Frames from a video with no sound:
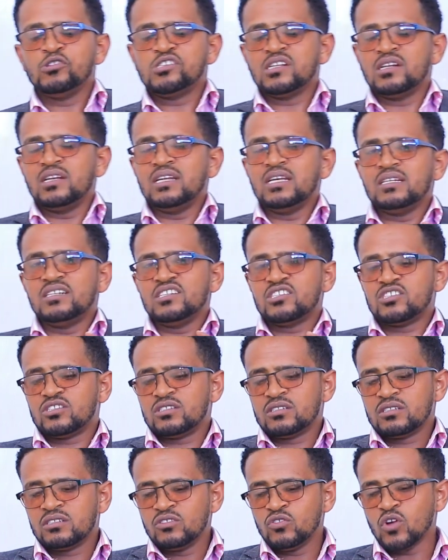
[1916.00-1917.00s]

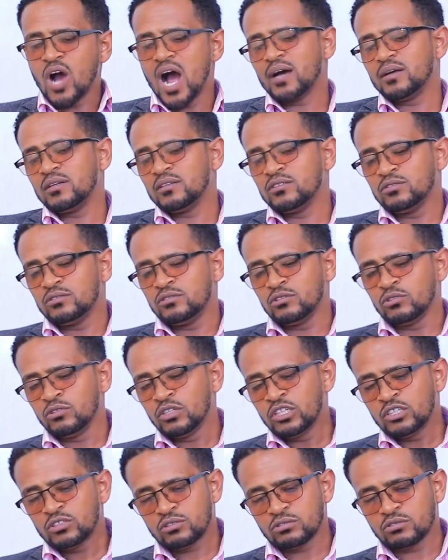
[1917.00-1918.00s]
leads you
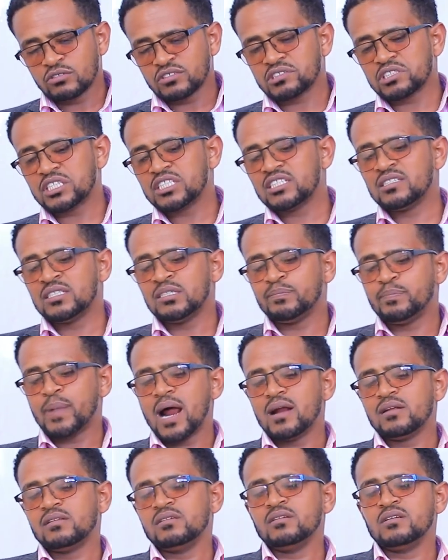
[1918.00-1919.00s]
to create the
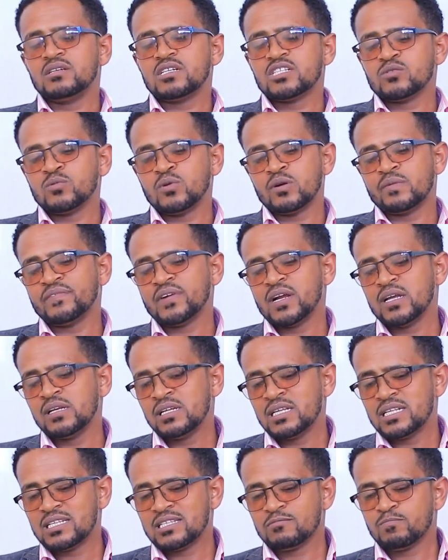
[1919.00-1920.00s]
partners or
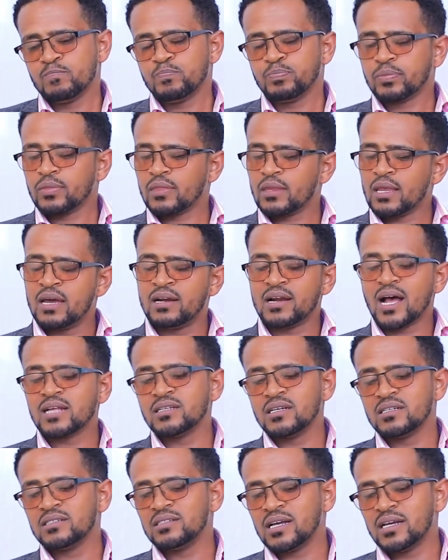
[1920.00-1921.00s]
friends
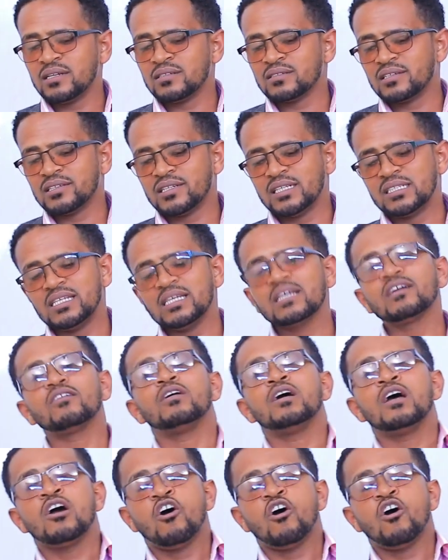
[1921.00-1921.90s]
rather than creating